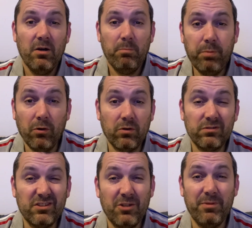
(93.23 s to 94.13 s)

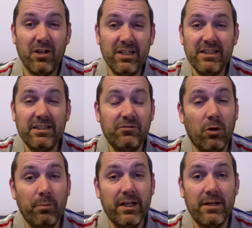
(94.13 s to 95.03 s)
but to be honest, I've
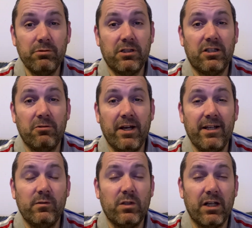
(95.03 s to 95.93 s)
not been able to do it,
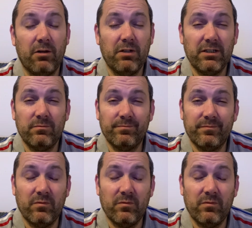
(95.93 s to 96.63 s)
and